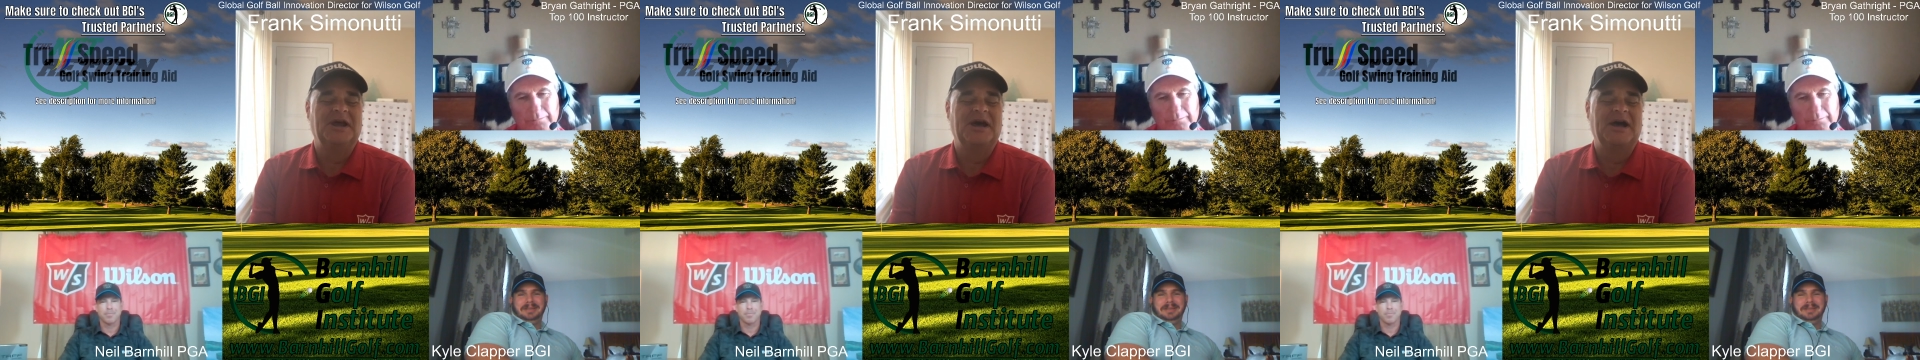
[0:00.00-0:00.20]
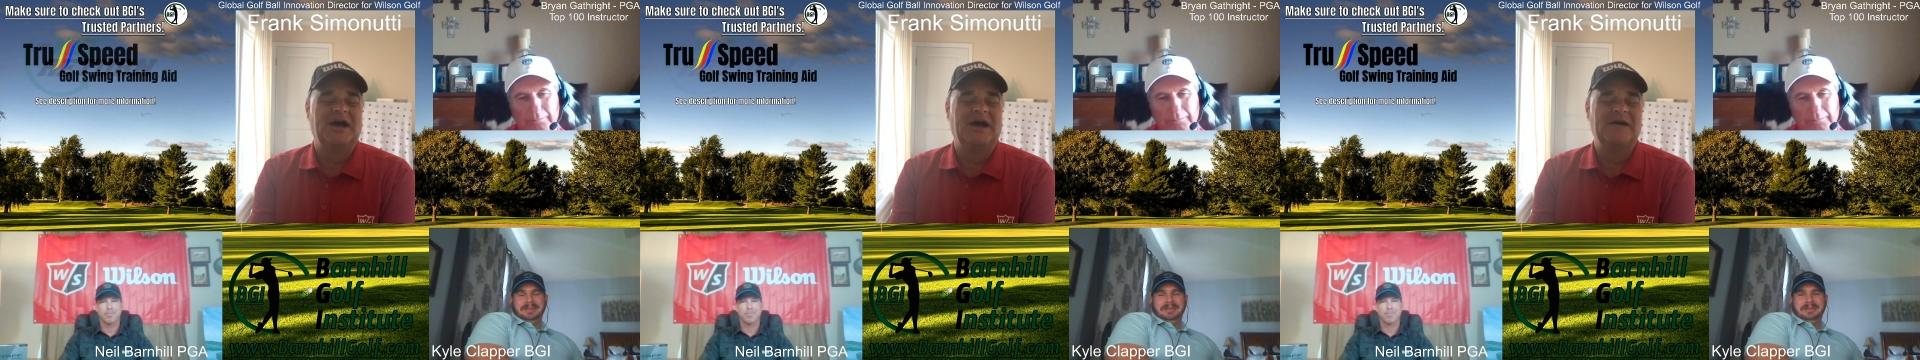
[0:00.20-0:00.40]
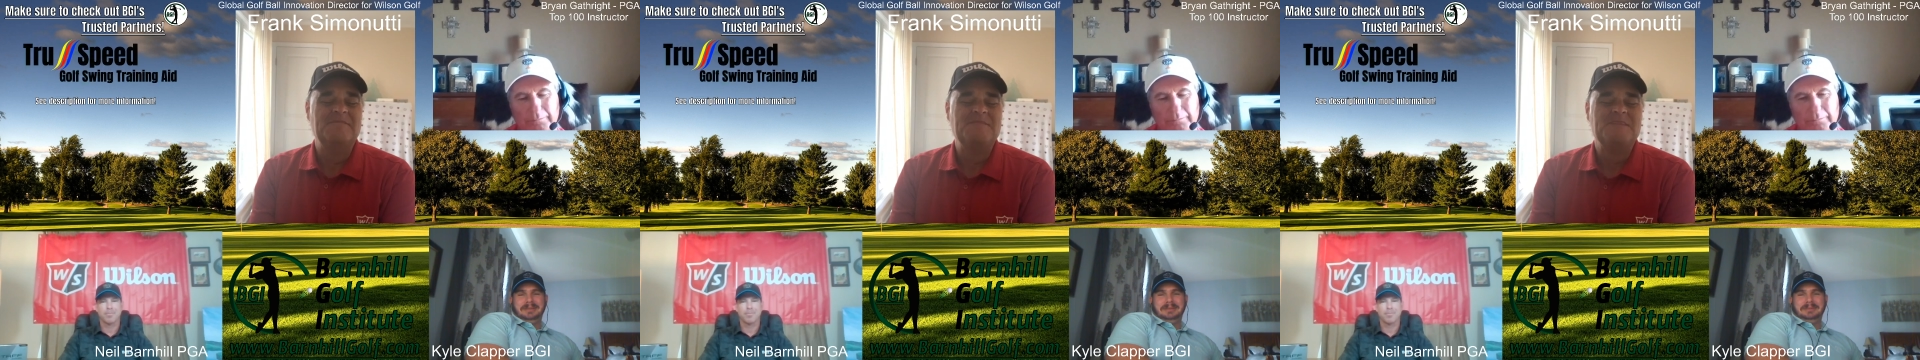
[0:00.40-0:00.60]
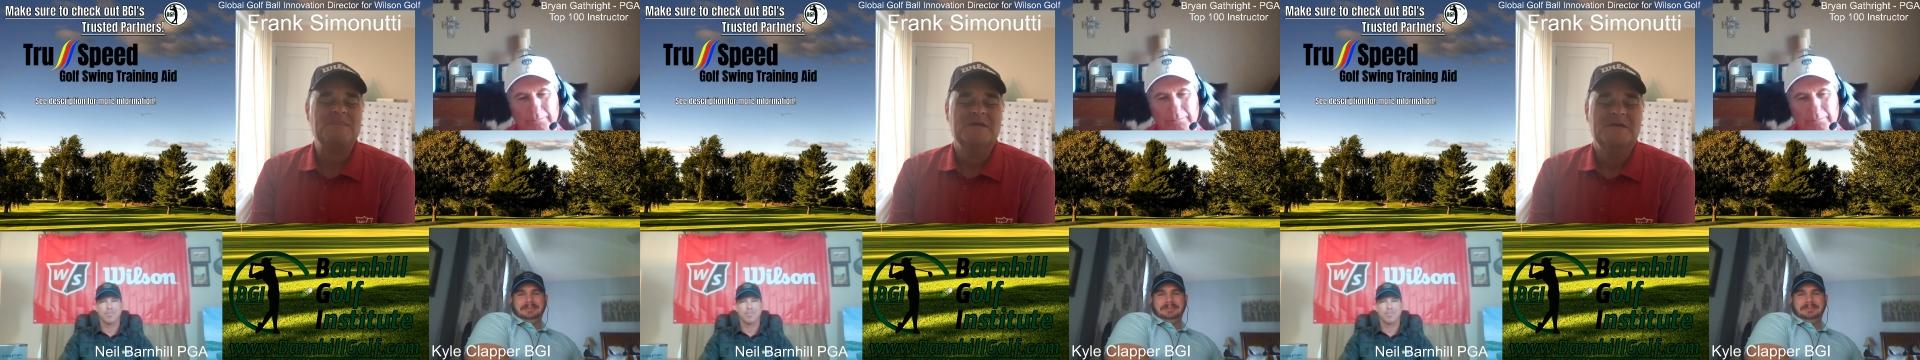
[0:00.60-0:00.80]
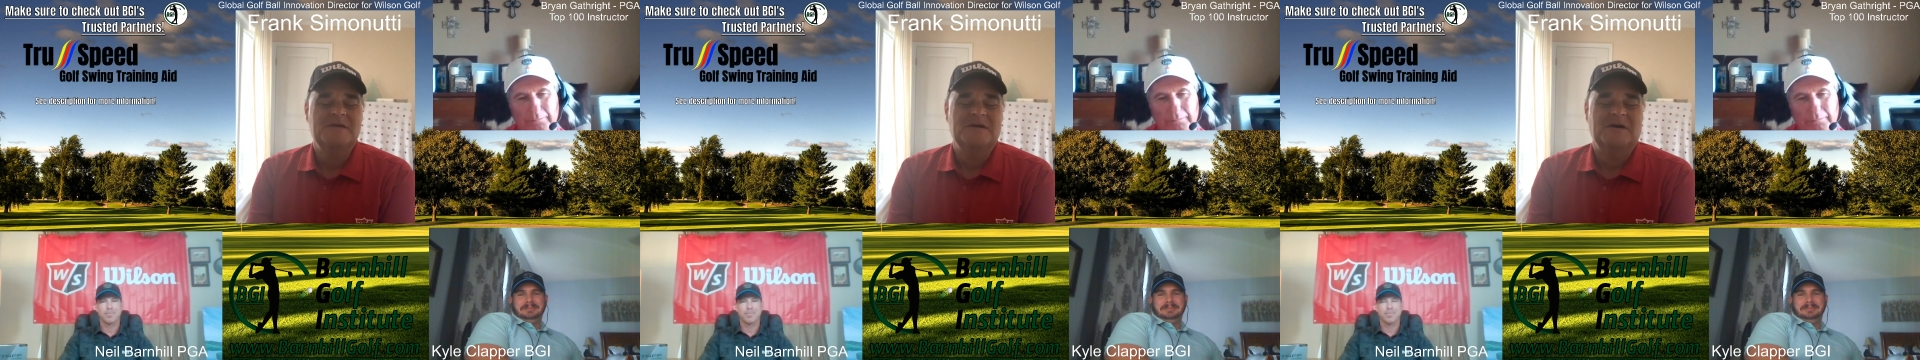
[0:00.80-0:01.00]

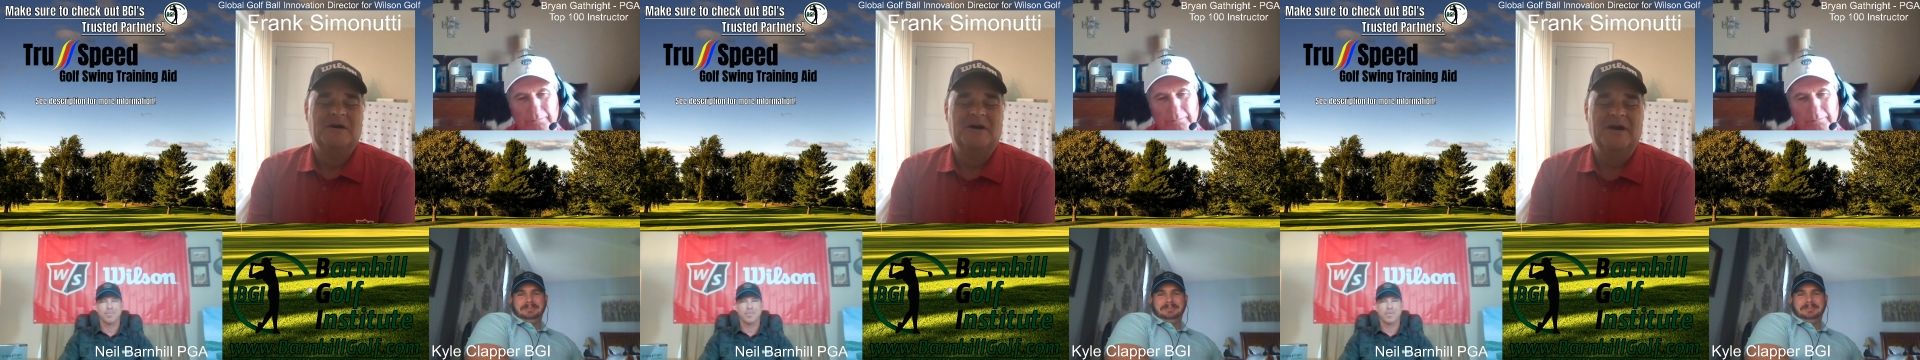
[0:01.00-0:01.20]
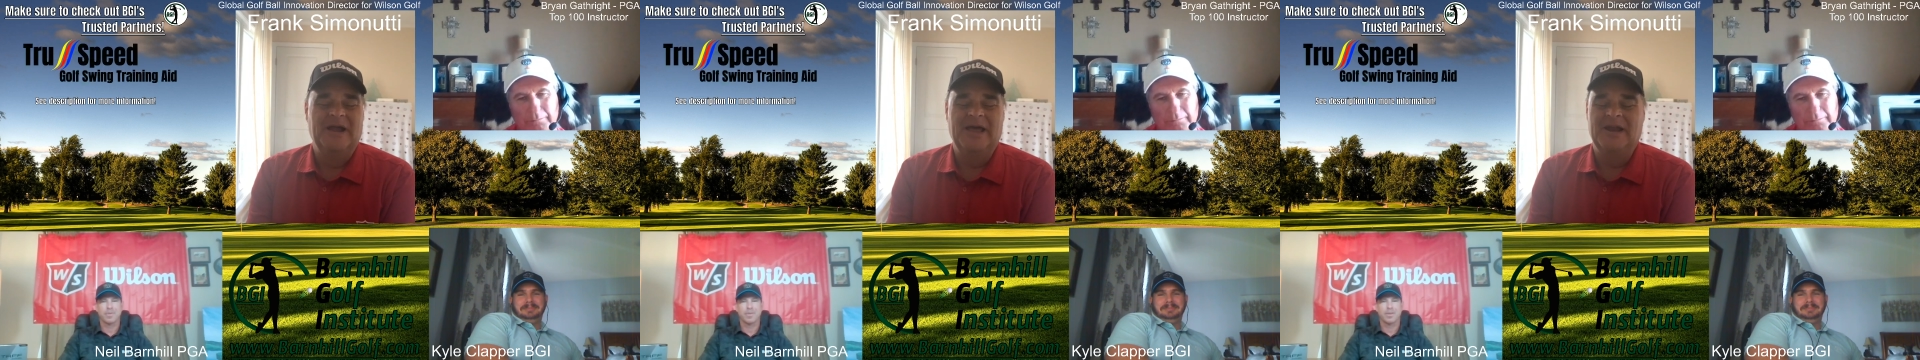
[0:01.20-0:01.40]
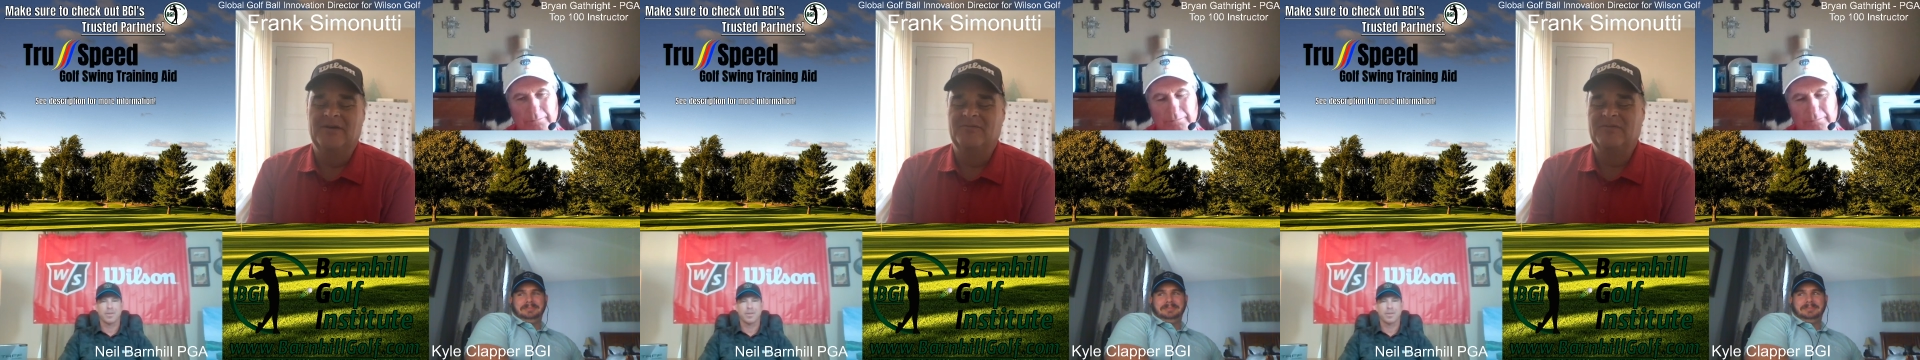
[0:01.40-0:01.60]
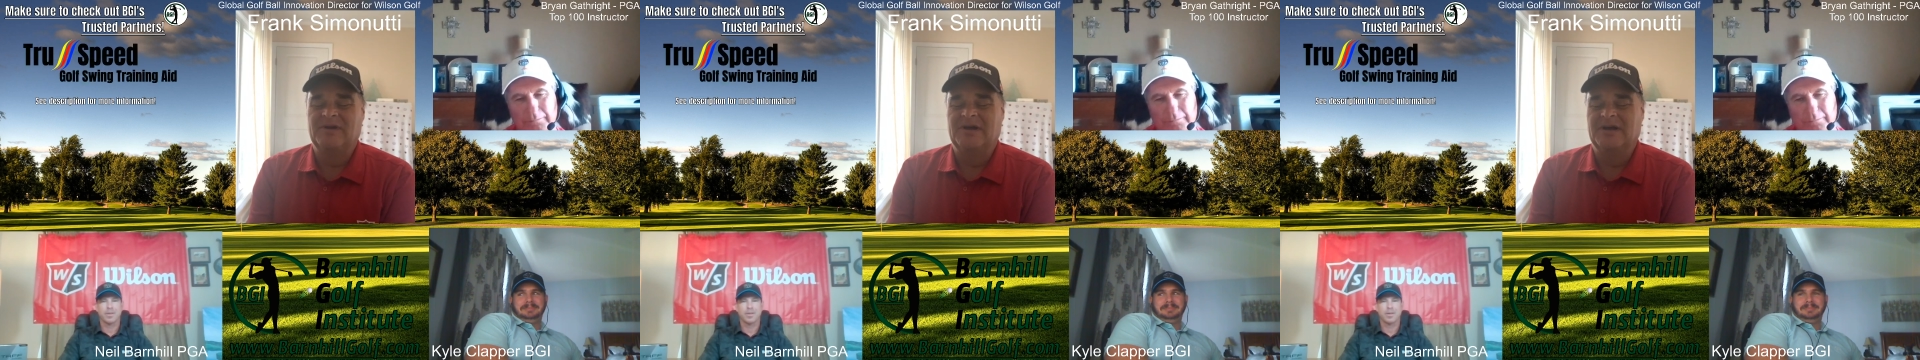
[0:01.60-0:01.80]
our head of